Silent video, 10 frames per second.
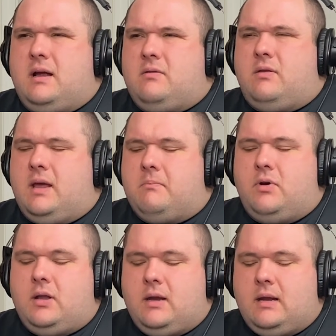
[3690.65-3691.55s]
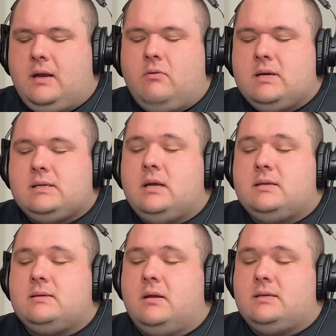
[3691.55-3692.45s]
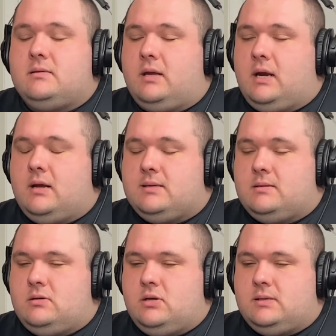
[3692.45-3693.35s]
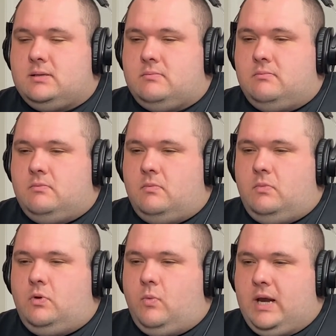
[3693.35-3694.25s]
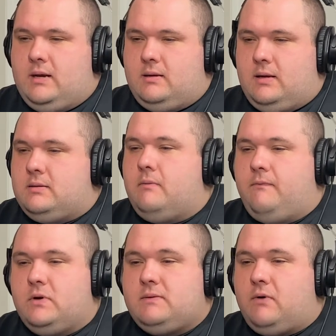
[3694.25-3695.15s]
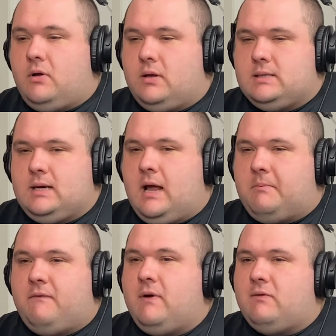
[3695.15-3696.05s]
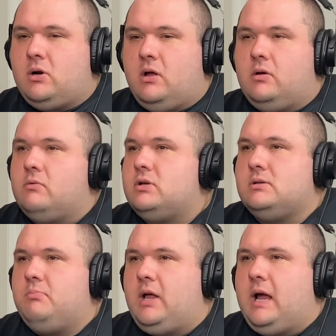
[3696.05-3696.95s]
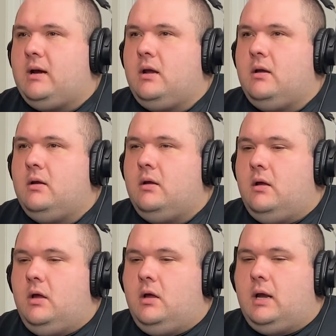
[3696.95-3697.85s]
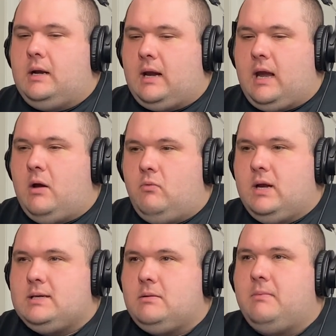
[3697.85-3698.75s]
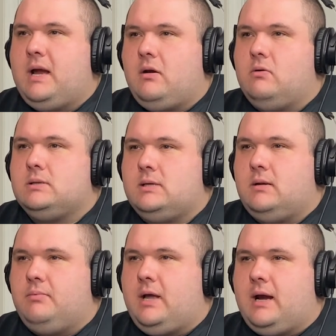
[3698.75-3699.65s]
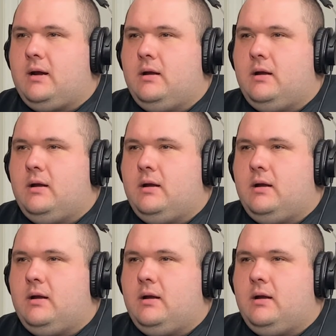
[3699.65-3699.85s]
I know that. But anyways, it's just. The way it, first of all, it's got my favorite color, which is black, and I can't wait till Mac goes to the black.